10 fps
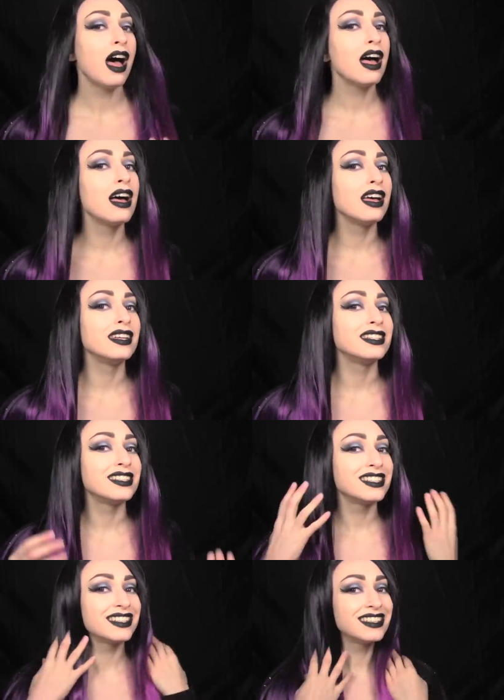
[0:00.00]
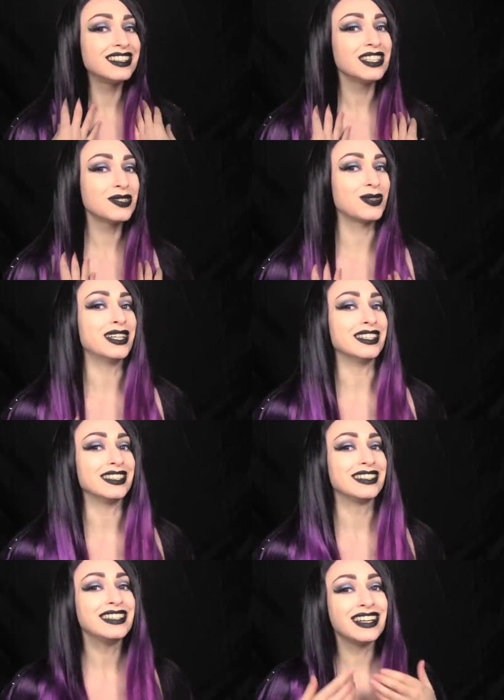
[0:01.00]
And this
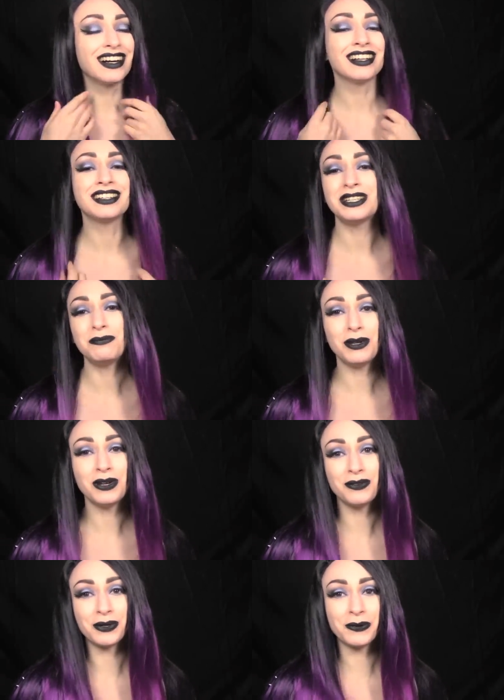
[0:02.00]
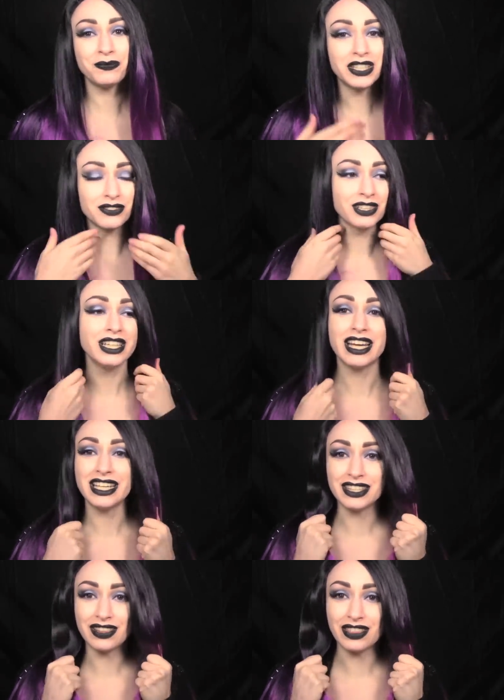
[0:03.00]
one, oh, it's beautiful. It's really
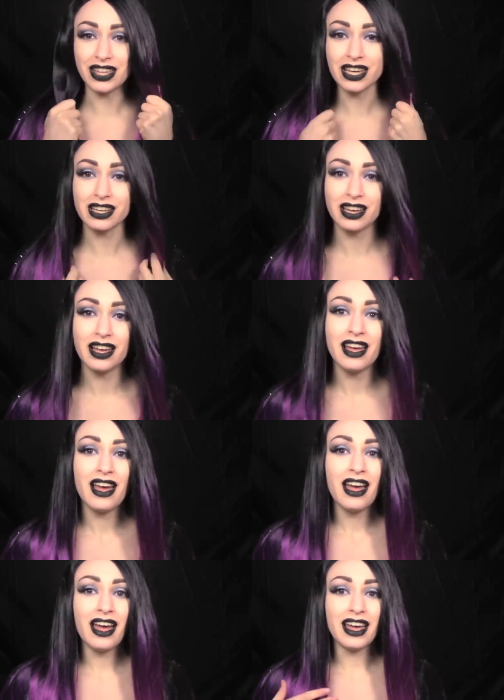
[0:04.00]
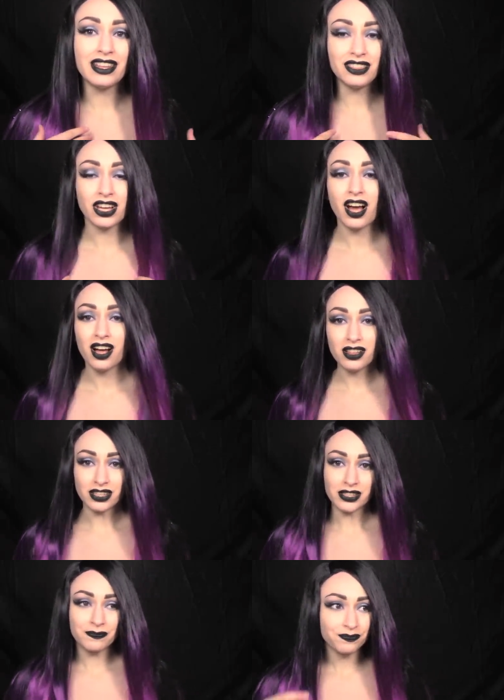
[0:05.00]
nice and thick. And the
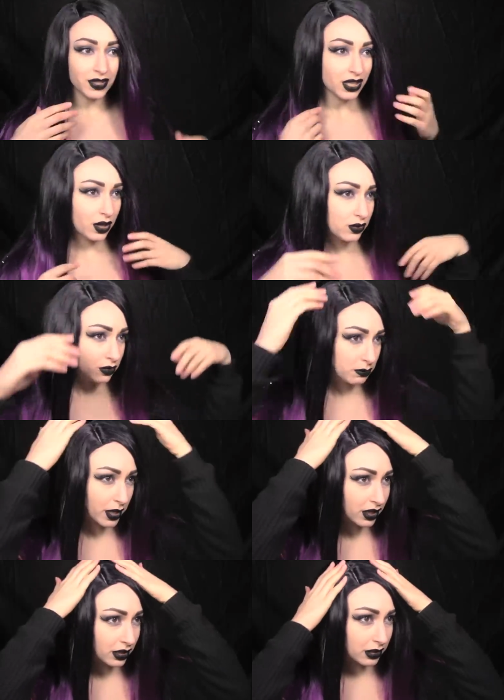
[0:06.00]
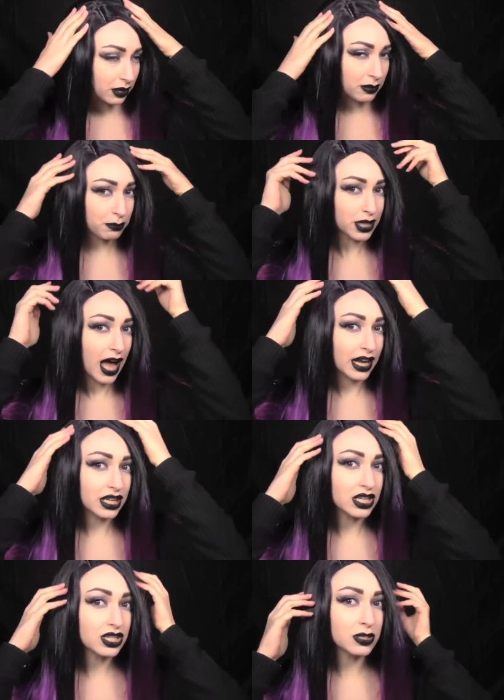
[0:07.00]
color, it goes from like a, a
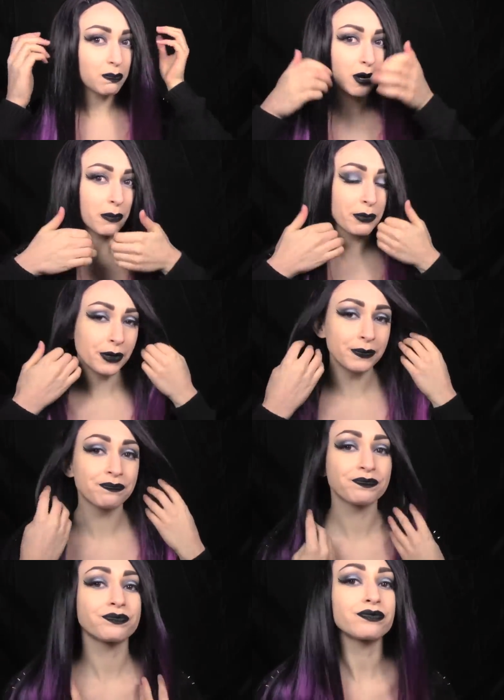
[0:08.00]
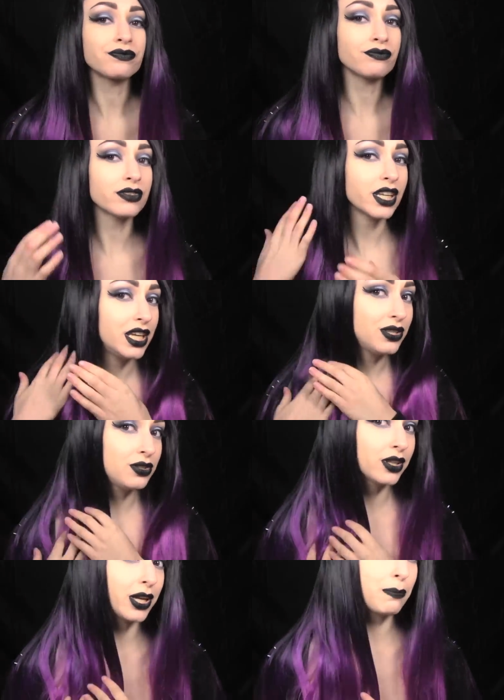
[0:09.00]
blackish purple into like a